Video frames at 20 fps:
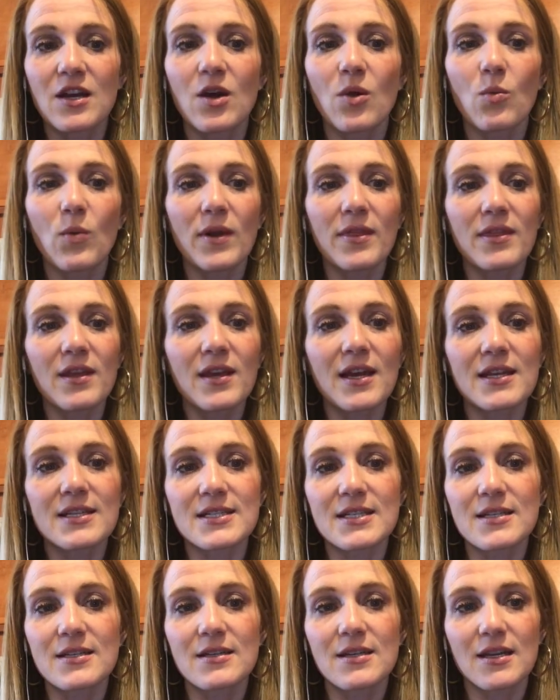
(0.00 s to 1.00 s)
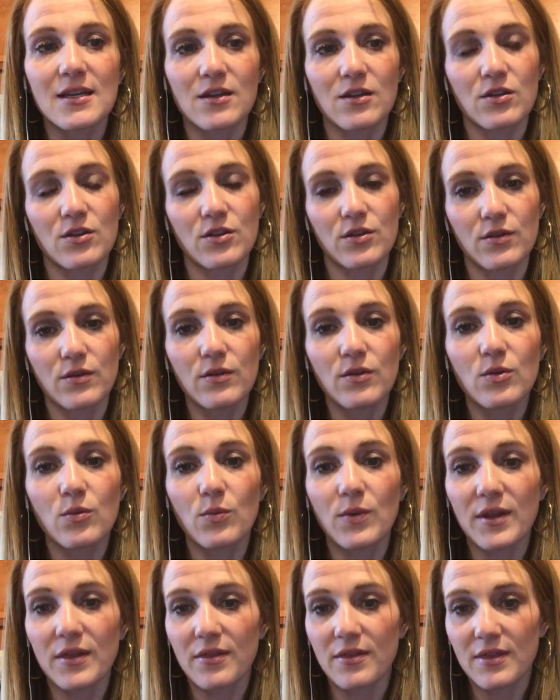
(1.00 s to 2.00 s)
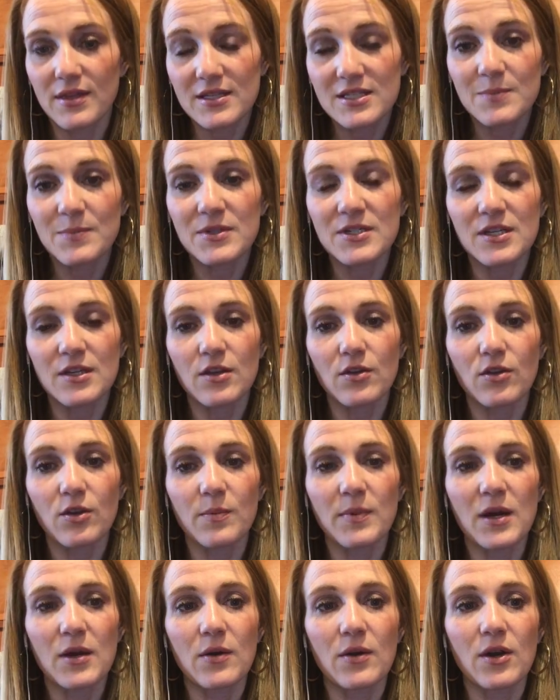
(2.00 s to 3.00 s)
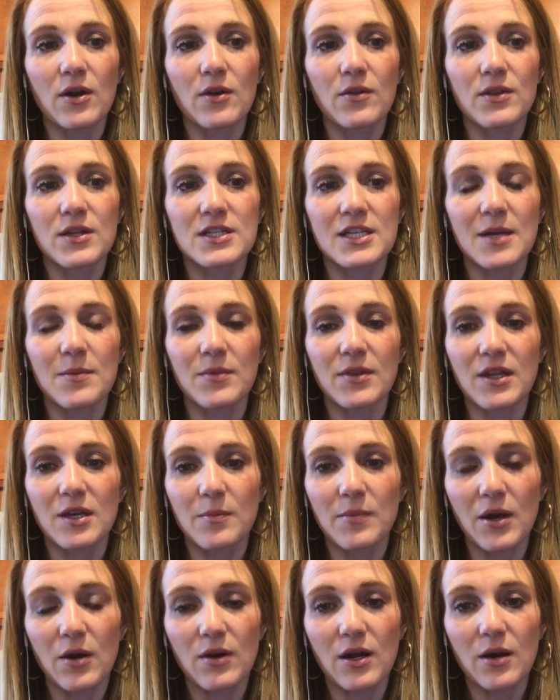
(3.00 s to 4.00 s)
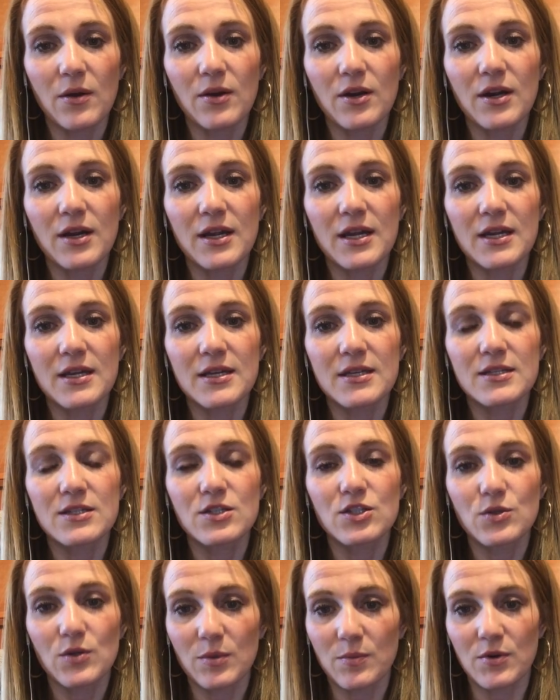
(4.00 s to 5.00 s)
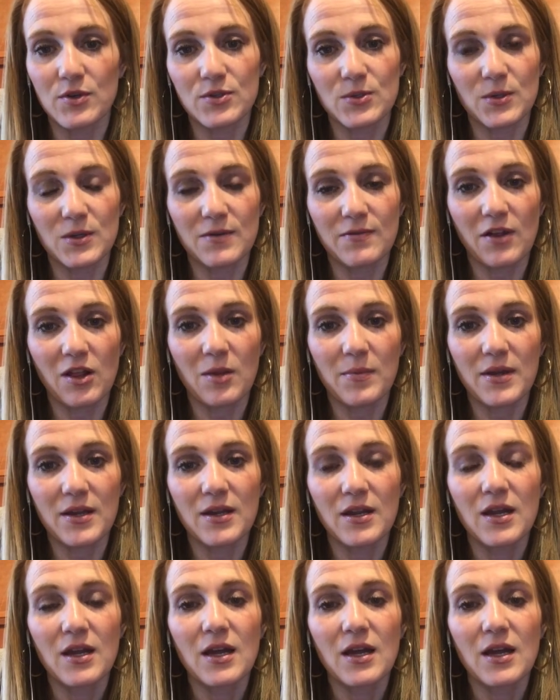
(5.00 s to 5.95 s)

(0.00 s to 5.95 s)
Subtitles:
One thing I didn't include with this particular power hour, the time-related power hour, is doing personal development,